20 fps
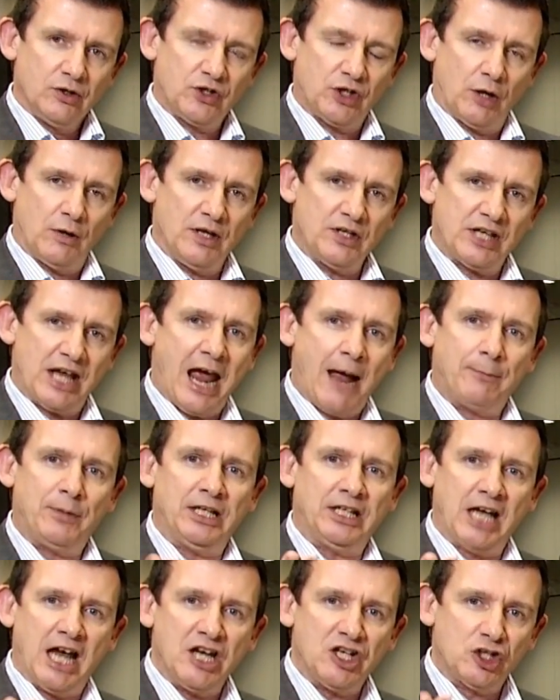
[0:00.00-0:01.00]
So it's
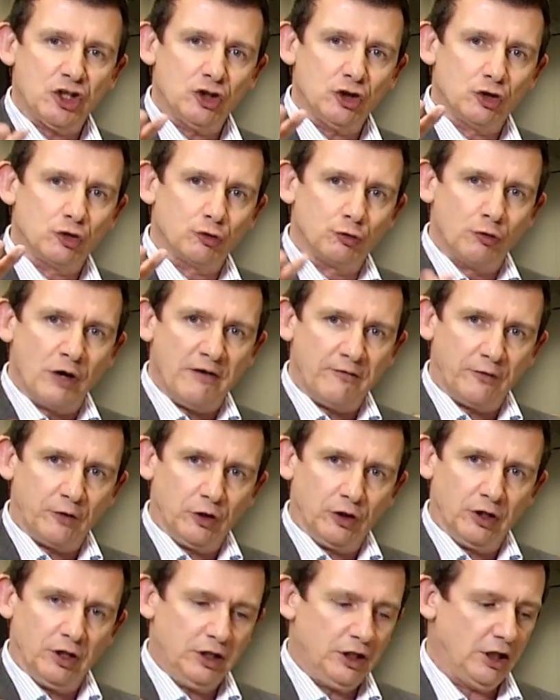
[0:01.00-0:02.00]
application
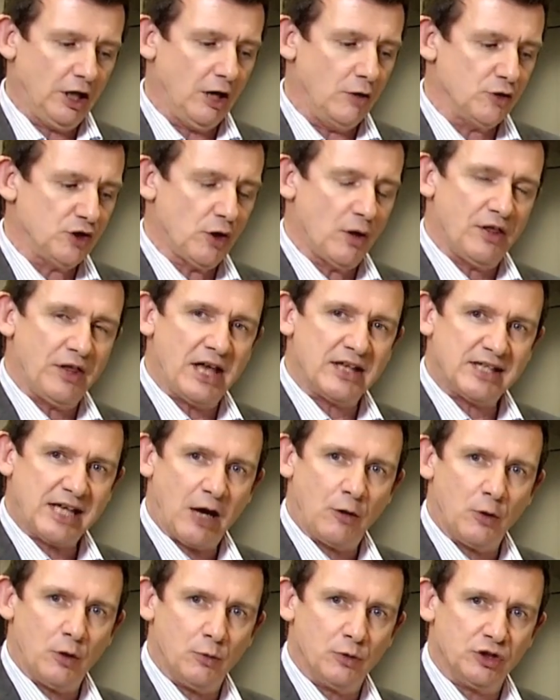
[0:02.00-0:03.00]
driven, you know, so that's
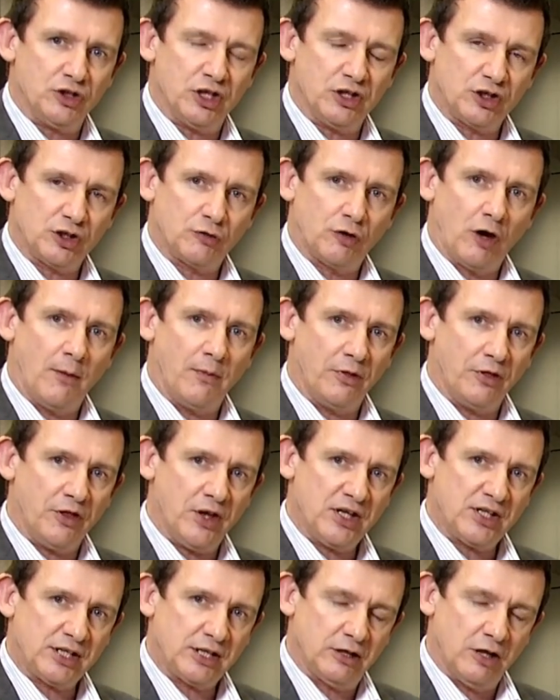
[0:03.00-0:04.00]
how we would describe
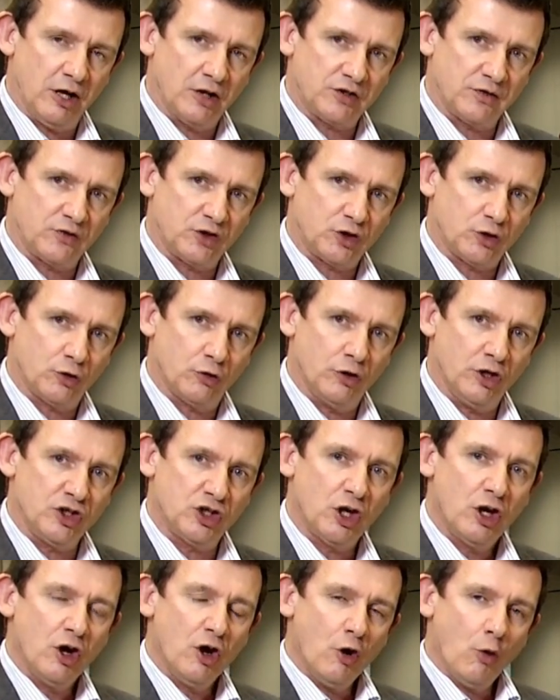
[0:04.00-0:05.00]
this class of
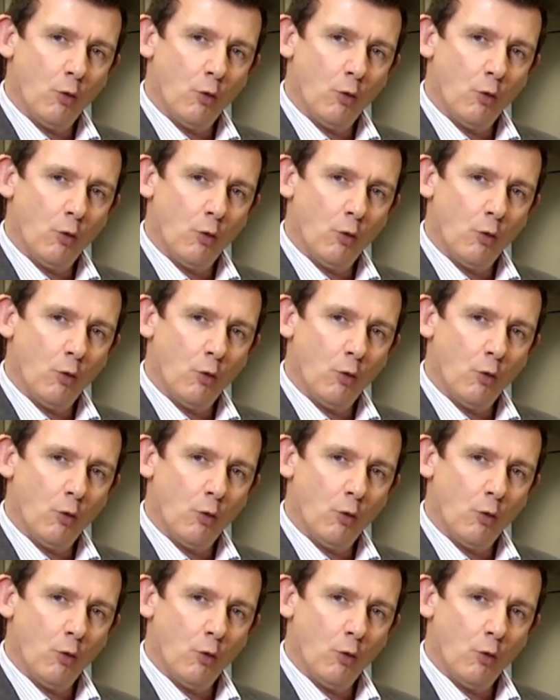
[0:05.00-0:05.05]
storage,